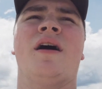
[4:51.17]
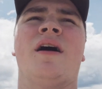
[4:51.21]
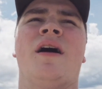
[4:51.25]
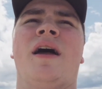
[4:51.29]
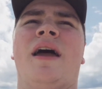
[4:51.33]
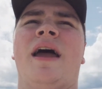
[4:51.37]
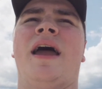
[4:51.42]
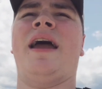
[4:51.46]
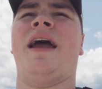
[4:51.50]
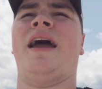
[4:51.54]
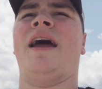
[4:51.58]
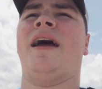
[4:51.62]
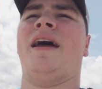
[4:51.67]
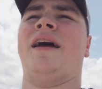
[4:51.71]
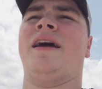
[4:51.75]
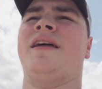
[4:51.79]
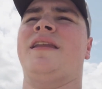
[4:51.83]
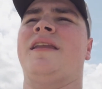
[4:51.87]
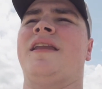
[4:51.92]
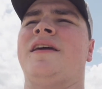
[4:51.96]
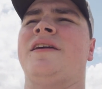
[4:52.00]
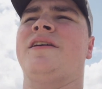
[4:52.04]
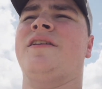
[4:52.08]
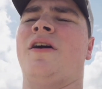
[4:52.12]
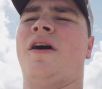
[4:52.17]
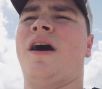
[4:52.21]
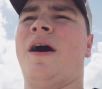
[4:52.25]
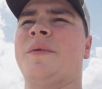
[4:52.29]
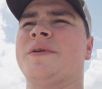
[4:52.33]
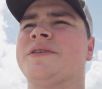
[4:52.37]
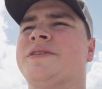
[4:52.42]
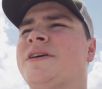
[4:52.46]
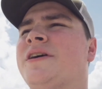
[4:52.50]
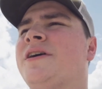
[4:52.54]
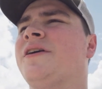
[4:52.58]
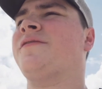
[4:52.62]
And you know, I
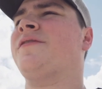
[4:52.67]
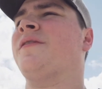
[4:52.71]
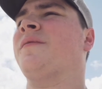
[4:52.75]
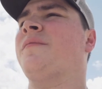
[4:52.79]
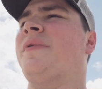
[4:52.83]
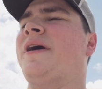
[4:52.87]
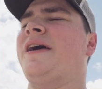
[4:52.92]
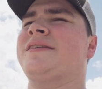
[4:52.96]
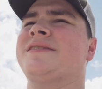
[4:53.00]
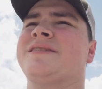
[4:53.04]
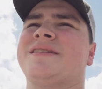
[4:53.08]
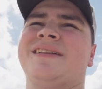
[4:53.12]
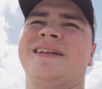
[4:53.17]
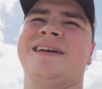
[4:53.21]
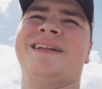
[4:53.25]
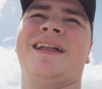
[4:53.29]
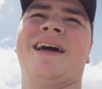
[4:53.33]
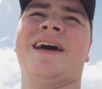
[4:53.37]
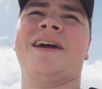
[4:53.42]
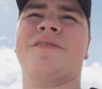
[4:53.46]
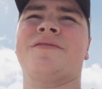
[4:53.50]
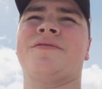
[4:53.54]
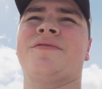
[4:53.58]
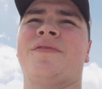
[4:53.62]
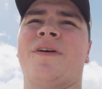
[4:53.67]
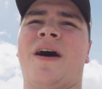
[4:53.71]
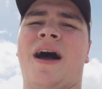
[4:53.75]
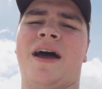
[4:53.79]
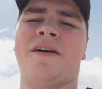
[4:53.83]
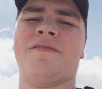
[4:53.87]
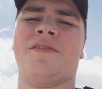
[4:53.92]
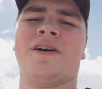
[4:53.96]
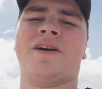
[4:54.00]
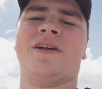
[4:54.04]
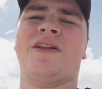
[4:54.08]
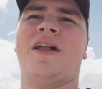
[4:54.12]
was there from basically like
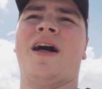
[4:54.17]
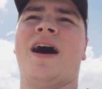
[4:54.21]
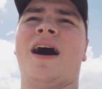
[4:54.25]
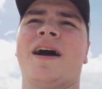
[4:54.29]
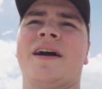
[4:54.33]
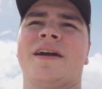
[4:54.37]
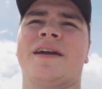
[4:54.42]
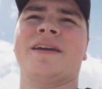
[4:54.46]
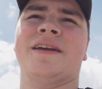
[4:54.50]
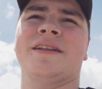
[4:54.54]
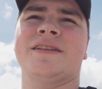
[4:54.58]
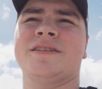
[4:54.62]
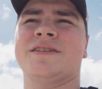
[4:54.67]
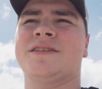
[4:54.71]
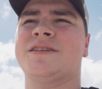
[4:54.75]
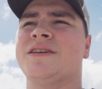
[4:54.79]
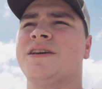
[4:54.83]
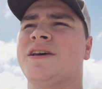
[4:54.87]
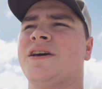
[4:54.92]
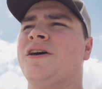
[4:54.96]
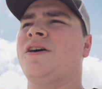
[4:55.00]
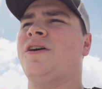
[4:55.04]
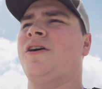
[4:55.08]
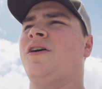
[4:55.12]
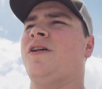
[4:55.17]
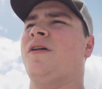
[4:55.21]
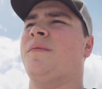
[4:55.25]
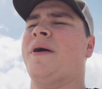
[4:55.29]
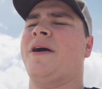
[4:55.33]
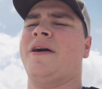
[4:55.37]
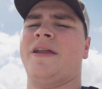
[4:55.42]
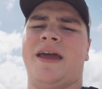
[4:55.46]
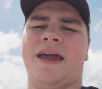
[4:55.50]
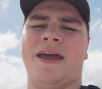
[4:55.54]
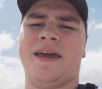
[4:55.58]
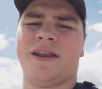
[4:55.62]
5 o'clock until
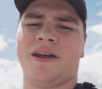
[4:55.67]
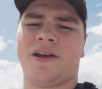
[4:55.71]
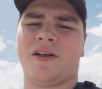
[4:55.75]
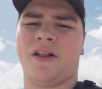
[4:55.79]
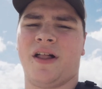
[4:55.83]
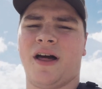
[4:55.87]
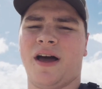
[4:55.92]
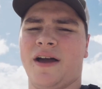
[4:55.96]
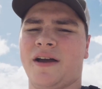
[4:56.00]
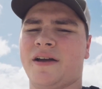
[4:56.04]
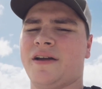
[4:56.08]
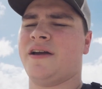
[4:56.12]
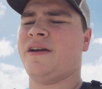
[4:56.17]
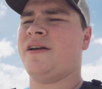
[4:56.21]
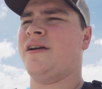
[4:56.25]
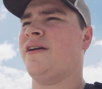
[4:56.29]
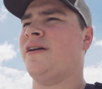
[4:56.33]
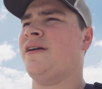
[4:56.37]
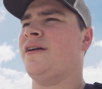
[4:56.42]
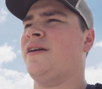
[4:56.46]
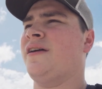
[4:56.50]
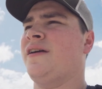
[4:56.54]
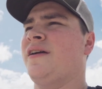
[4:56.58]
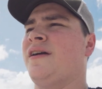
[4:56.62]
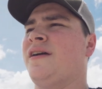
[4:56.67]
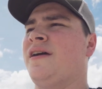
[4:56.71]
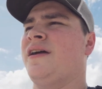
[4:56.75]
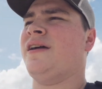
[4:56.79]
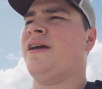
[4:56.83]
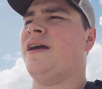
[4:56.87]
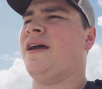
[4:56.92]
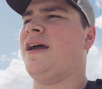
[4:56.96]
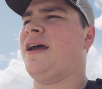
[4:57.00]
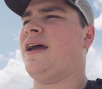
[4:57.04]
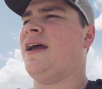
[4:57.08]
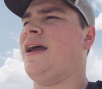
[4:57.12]
about 8 o'clock.
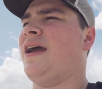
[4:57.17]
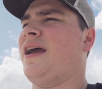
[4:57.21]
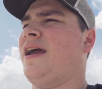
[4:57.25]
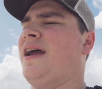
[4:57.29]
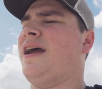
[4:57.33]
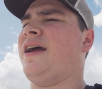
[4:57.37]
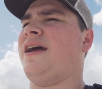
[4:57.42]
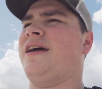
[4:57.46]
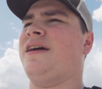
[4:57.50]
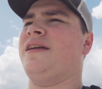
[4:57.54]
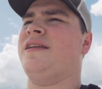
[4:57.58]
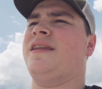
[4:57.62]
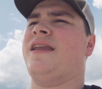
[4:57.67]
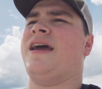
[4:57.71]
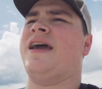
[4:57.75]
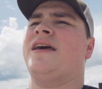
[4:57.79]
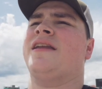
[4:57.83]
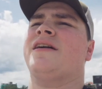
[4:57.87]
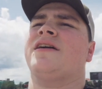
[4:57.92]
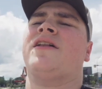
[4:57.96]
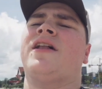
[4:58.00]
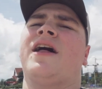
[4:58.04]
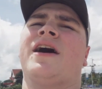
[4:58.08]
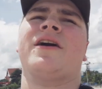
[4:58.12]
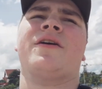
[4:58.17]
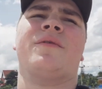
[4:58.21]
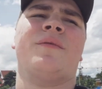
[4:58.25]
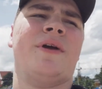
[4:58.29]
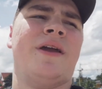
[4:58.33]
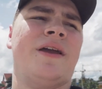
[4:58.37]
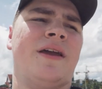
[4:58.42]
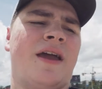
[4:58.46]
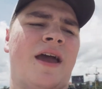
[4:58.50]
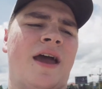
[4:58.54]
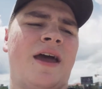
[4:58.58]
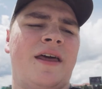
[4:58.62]
And 8 o'clock
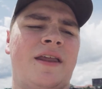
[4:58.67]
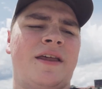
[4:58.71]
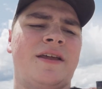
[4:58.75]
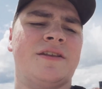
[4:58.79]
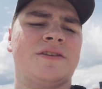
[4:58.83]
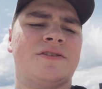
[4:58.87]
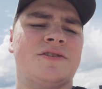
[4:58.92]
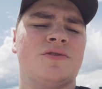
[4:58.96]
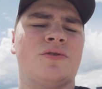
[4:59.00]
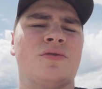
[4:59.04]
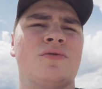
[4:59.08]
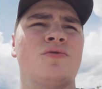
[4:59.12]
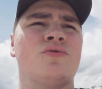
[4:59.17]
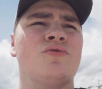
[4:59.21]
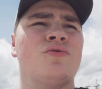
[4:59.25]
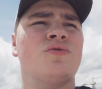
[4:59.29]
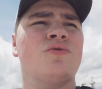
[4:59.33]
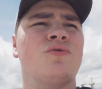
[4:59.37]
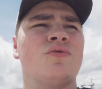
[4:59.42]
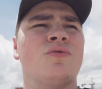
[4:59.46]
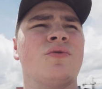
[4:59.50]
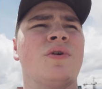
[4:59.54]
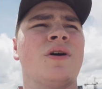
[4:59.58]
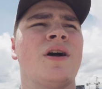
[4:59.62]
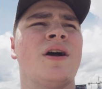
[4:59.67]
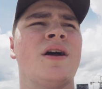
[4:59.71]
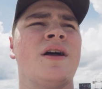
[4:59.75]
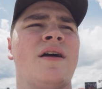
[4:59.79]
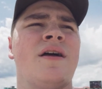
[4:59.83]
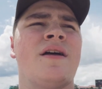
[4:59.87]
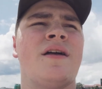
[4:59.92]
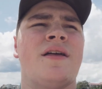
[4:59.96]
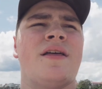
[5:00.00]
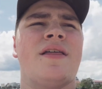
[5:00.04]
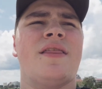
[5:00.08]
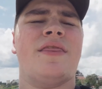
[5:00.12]
we headed to
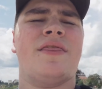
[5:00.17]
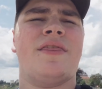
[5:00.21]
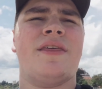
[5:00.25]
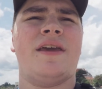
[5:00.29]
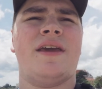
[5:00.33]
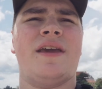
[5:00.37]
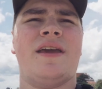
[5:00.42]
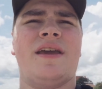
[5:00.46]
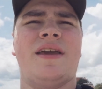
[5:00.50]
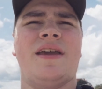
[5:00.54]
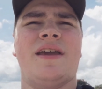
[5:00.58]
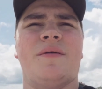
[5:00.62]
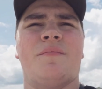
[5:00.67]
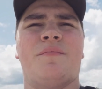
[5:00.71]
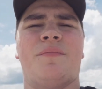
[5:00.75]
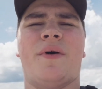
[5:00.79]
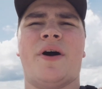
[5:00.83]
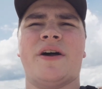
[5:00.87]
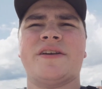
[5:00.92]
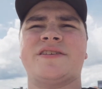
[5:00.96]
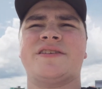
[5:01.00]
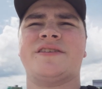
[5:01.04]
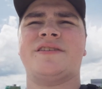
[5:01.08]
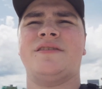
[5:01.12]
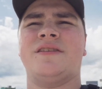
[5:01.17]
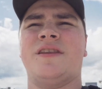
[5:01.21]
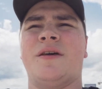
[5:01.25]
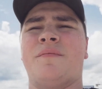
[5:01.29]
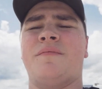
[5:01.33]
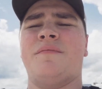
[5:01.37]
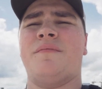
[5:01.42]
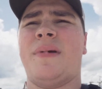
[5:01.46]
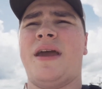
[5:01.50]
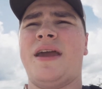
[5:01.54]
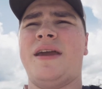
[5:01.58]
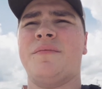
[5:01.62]
the
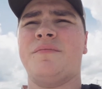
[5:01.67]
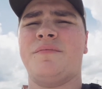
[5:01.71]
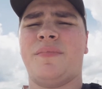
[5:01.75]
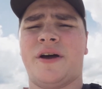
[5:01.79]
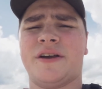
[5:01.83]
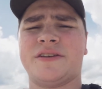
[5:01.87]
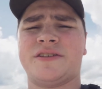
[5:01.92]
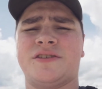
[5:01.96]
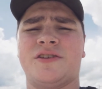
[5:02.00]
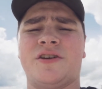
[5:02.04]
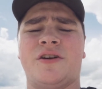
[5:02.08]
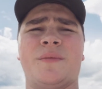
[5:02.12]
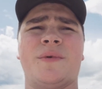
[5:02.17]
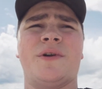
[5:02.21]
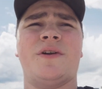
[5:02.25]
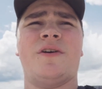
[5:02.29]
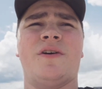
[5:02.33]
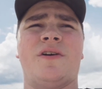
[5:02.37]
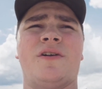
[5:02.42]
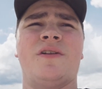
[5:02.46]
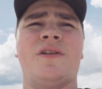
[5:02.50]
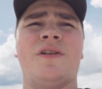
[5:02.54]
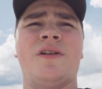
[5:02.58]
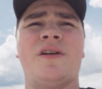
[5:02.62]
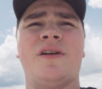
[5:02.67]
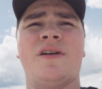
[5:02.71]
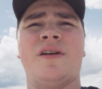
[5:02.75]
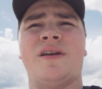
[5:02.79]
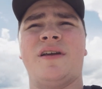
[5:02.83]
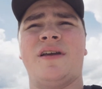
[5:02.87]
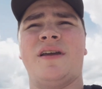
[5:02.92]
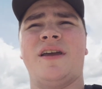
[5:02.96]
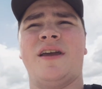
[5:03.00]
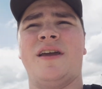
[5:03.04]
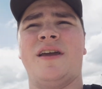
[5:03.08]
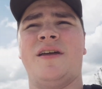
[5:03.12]
main bus terminal
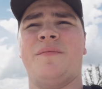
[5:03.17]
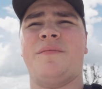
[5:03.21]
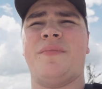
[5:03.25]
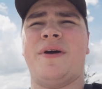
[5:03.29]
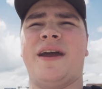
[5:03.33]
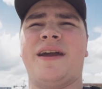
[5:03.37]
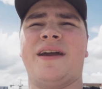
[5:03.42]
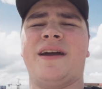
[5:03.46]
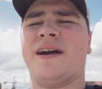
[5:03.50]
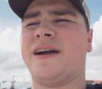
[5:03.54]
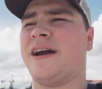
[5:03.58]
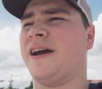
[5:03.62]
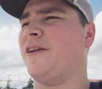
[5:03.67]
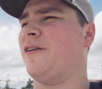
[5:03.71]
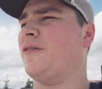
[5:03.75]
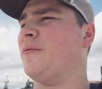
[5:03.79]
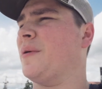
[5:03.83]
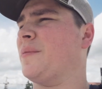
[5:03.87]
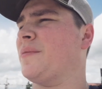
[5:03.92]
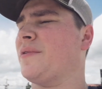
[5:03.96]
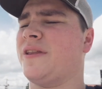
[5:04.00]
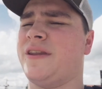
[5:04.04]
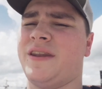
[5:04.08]
in Bangkok. I don't remember the